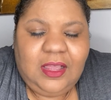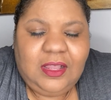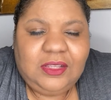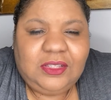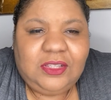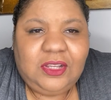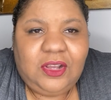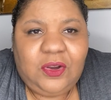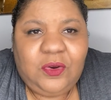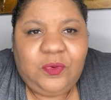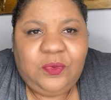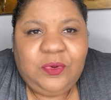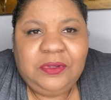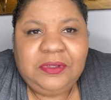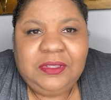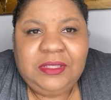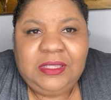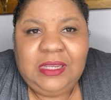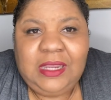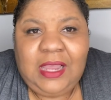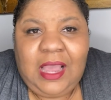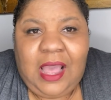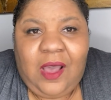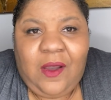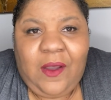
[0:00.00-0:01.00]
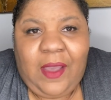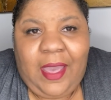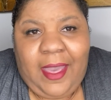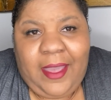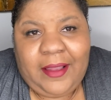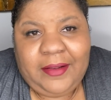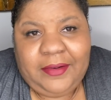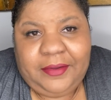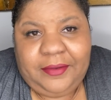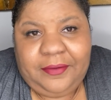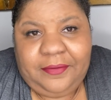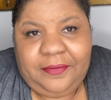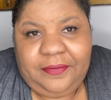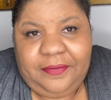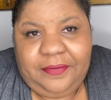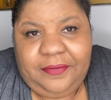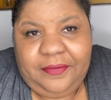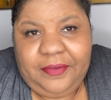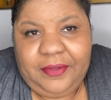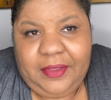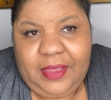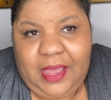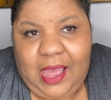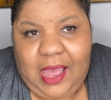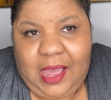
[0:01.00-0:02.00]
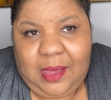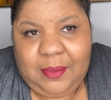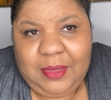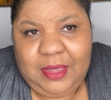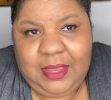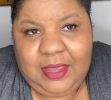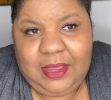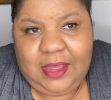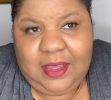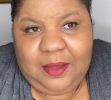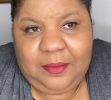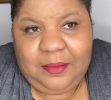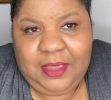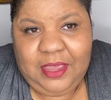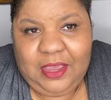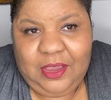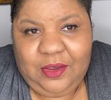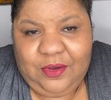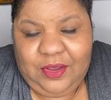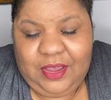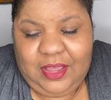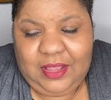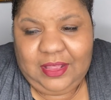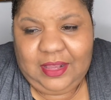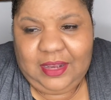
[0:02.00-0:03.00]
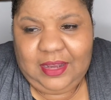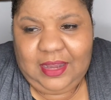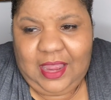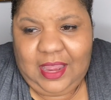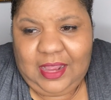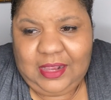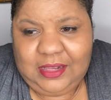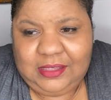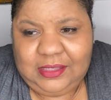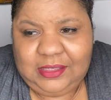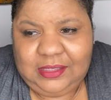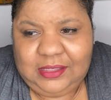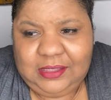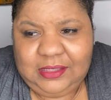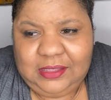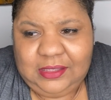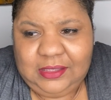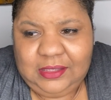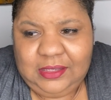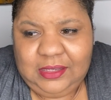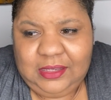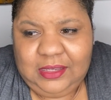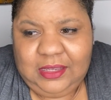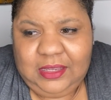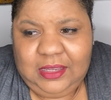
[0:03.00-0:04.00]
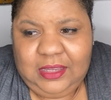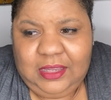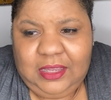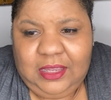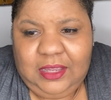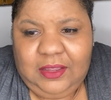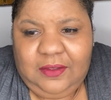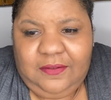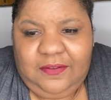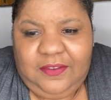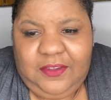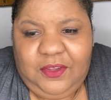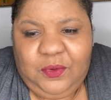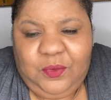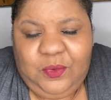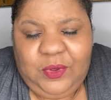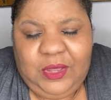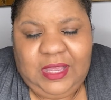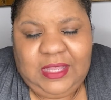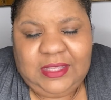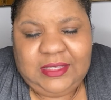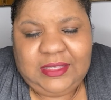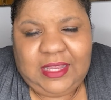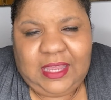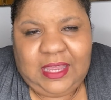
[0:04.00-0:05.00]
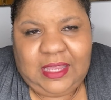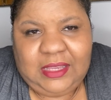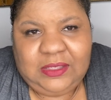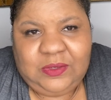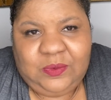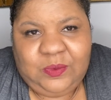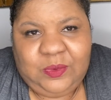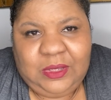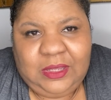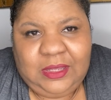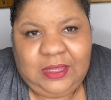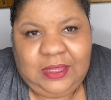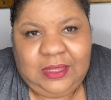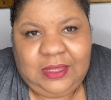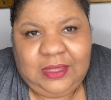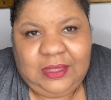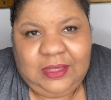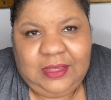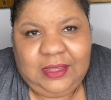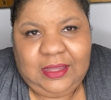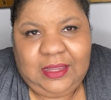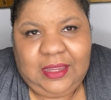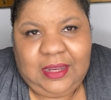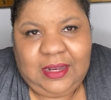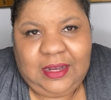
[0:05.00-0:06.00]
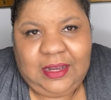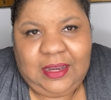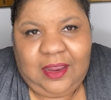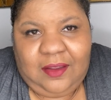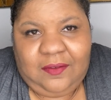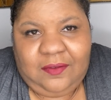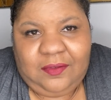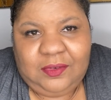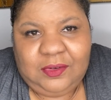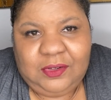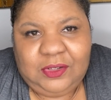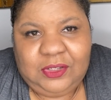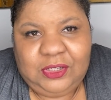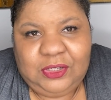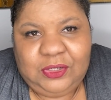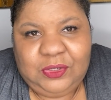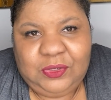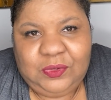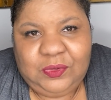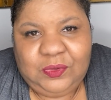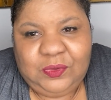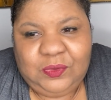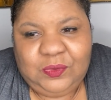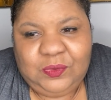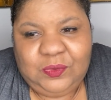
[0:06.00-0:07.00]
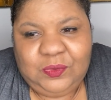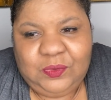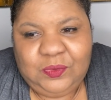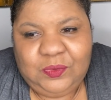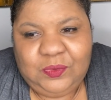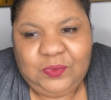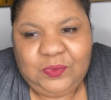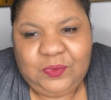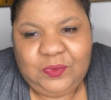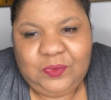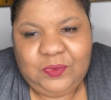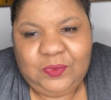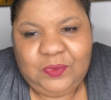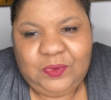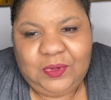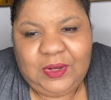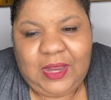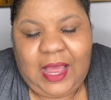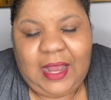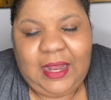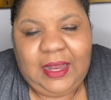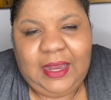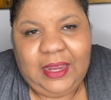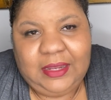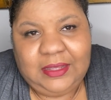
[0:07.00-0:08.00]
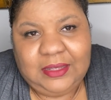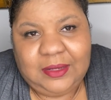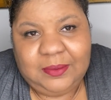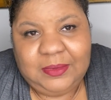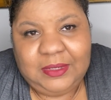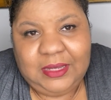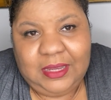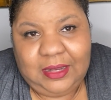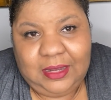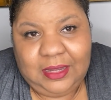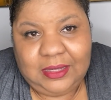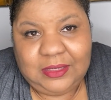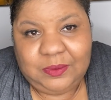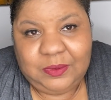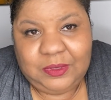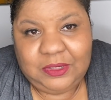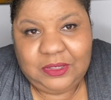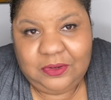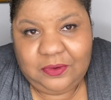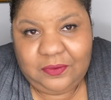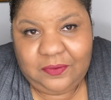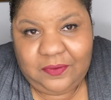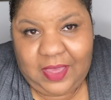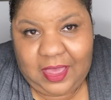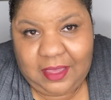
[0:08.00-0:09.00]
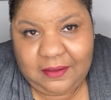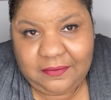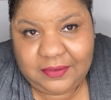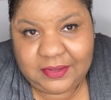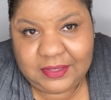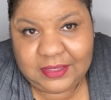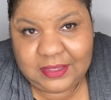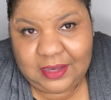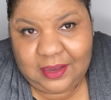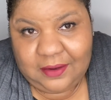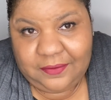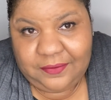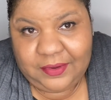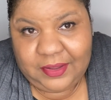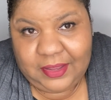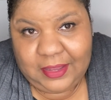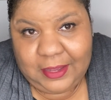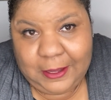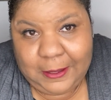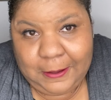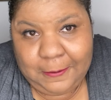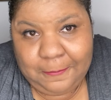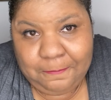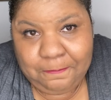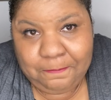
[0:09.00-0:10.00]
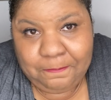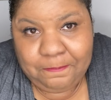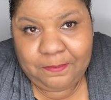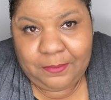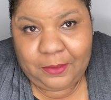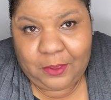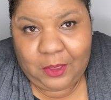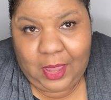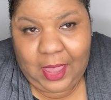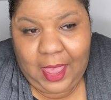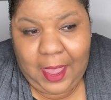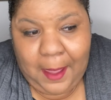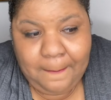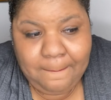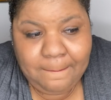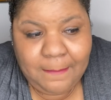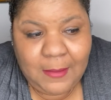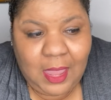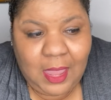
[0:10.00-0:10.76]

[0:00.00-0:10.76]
So we'll see how active I become here in the next few weeks as we endeavor to not let them tell us we too fat for stuff again. Okay.